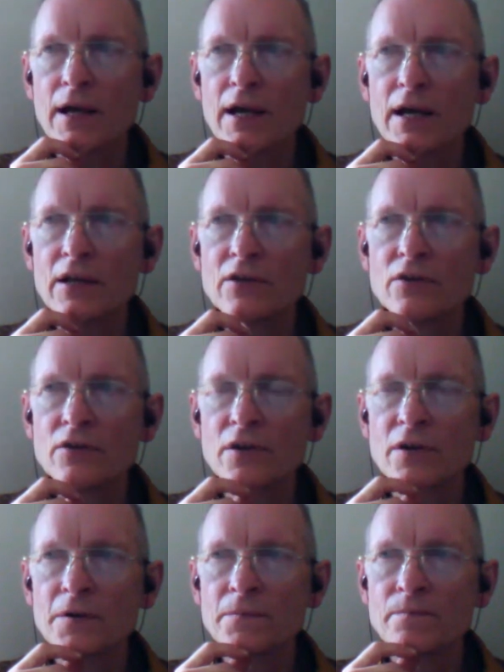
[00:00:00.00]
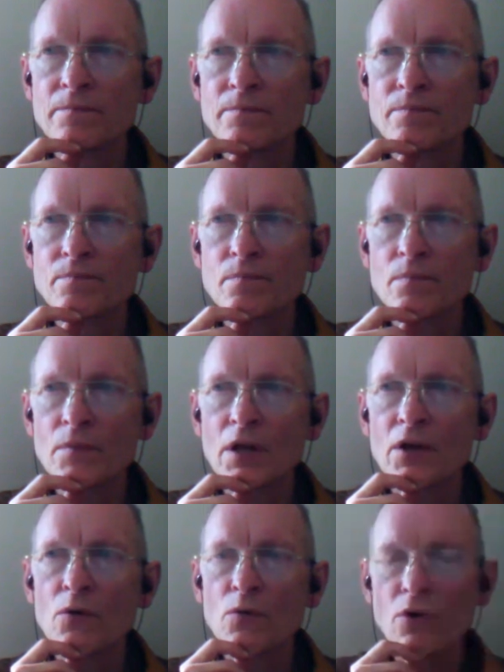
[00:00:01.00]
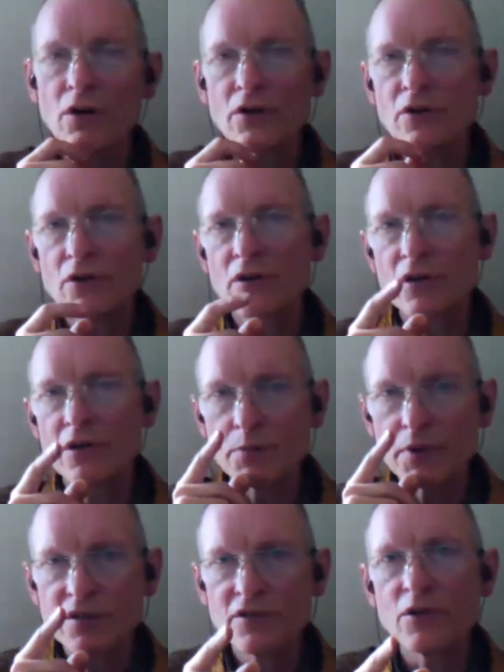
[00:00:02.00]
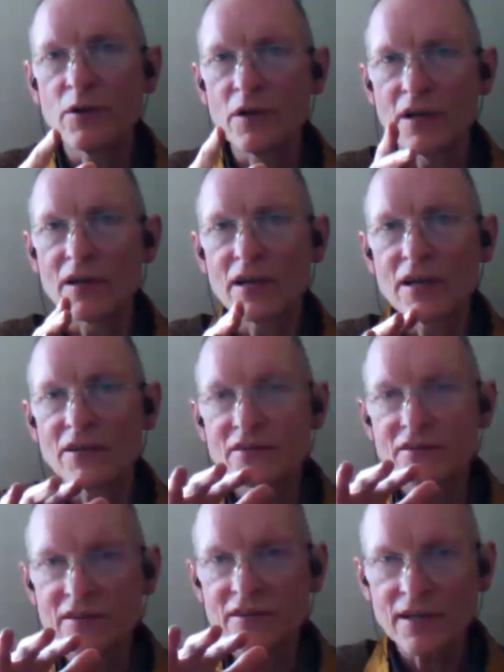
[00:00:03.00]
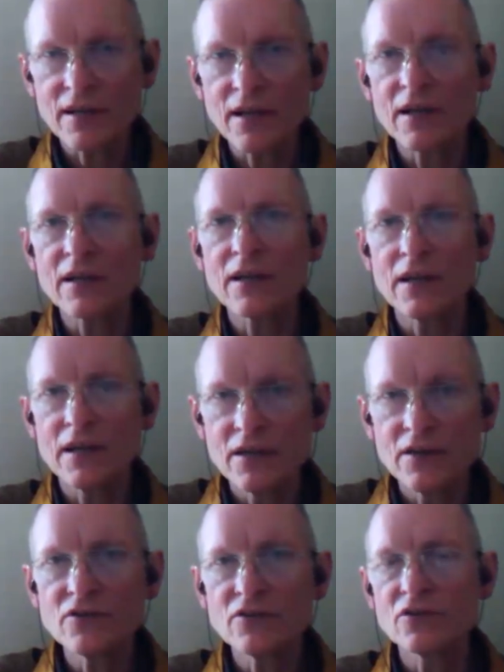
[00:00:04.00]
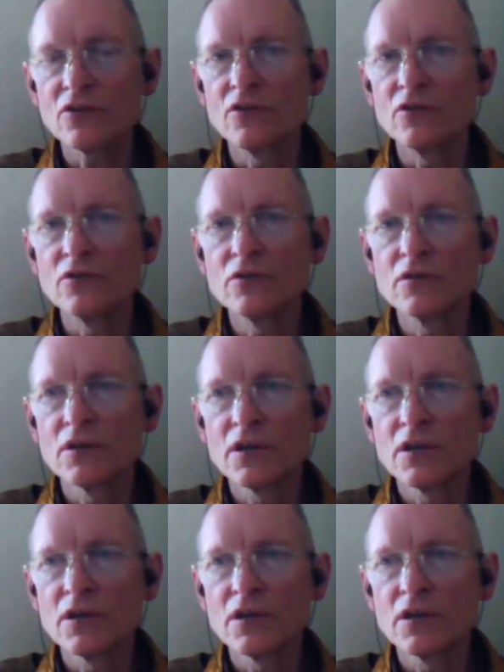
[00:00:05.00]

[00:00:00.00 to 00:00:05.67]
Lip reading: And what you're going to be doing is settling into